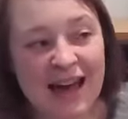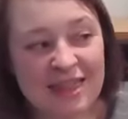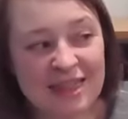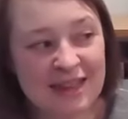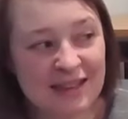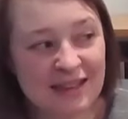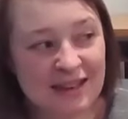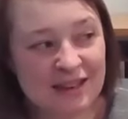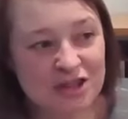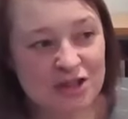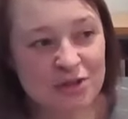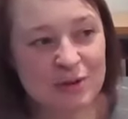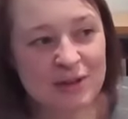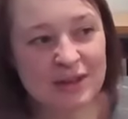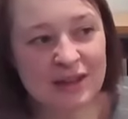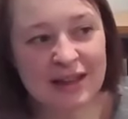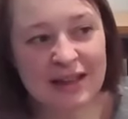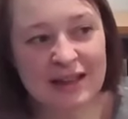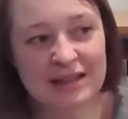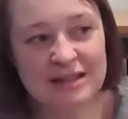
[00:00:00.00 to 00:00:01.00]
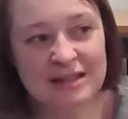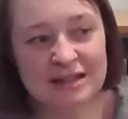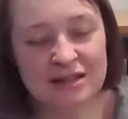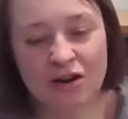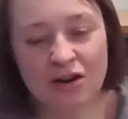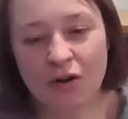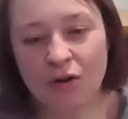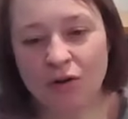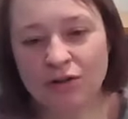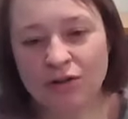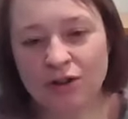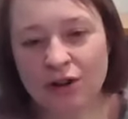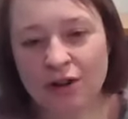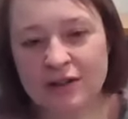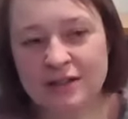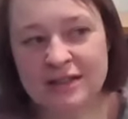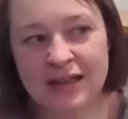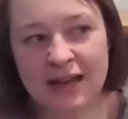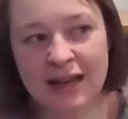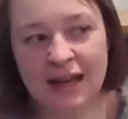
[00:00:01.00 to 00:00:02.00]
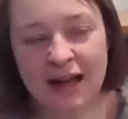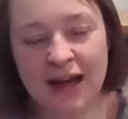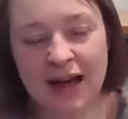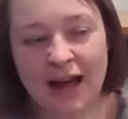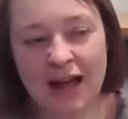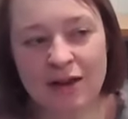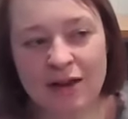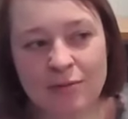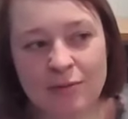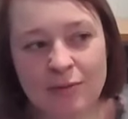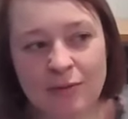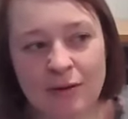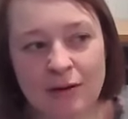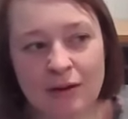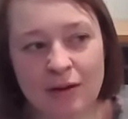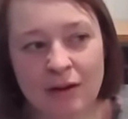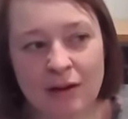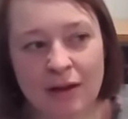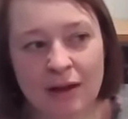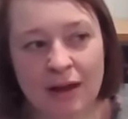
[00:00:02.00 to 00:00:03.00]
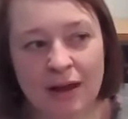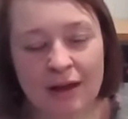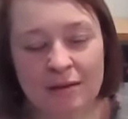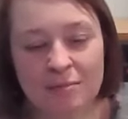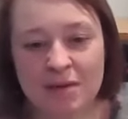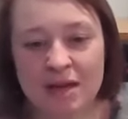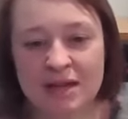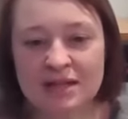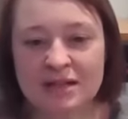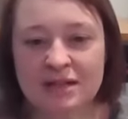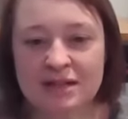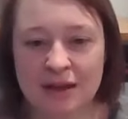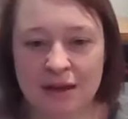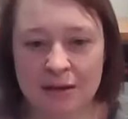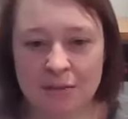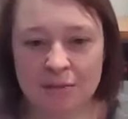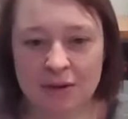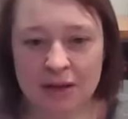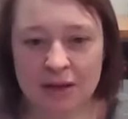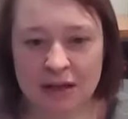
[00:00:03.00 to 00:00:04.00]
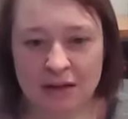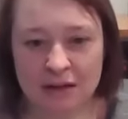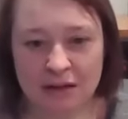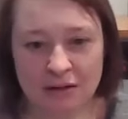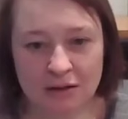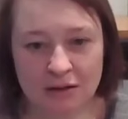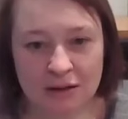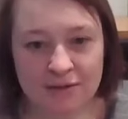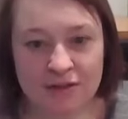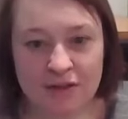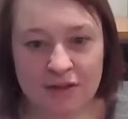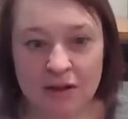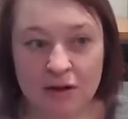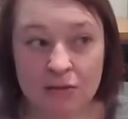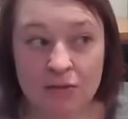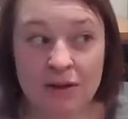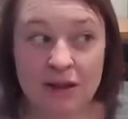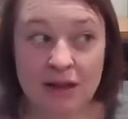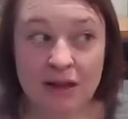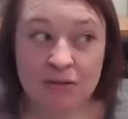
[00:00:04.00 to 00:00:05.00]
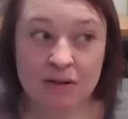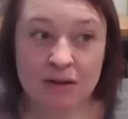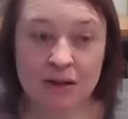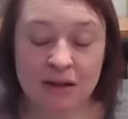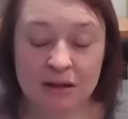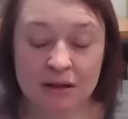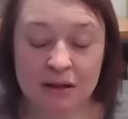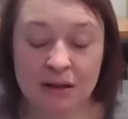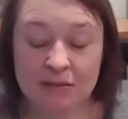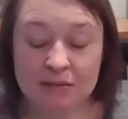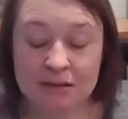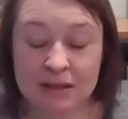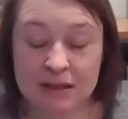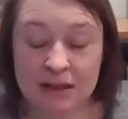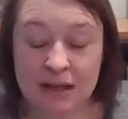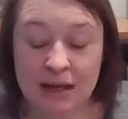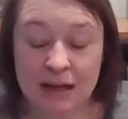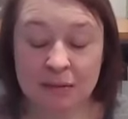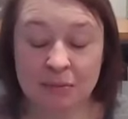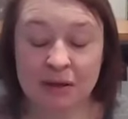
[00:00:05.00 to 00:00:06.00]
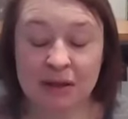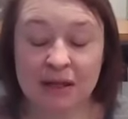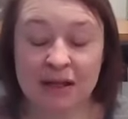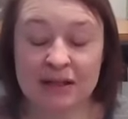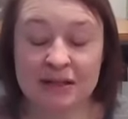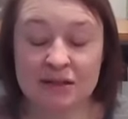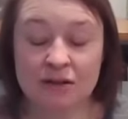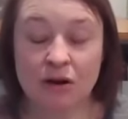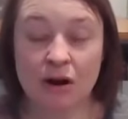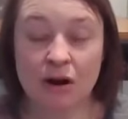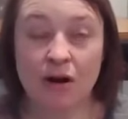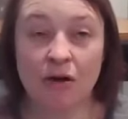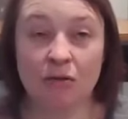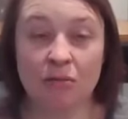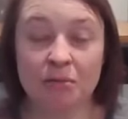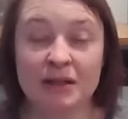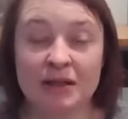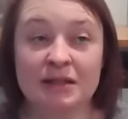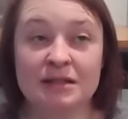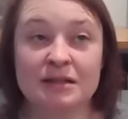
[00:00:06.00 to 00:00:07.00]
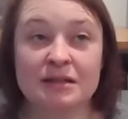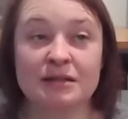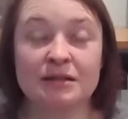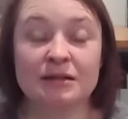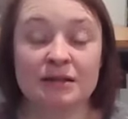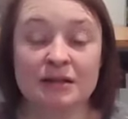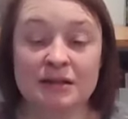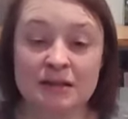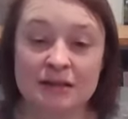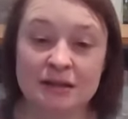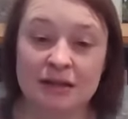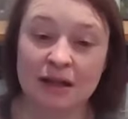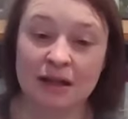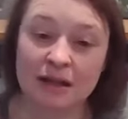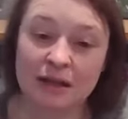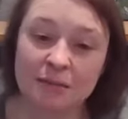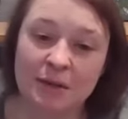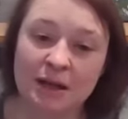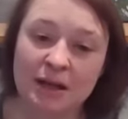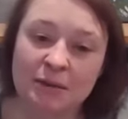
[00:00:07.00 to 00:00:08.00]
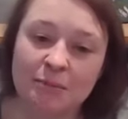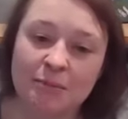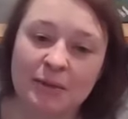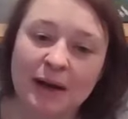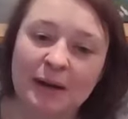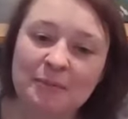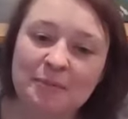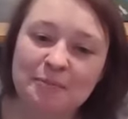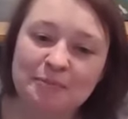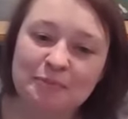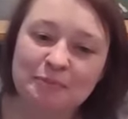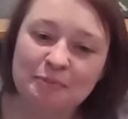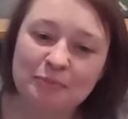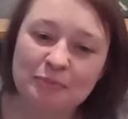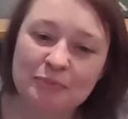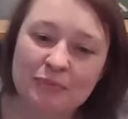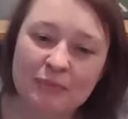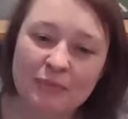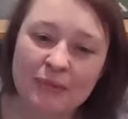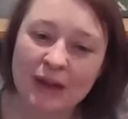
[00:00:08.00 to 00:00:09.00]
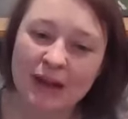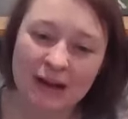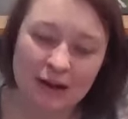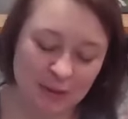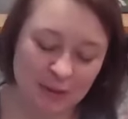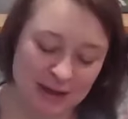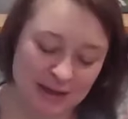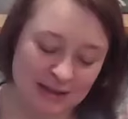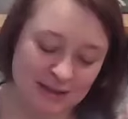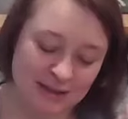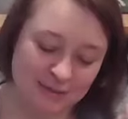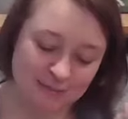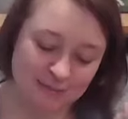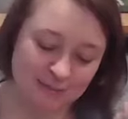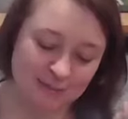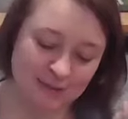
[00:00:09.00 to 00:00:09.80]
think that too with the kids as they're older. It's like, I miss them being little, even though when they were little, I was like, please grow, because this is killing me. But anyways,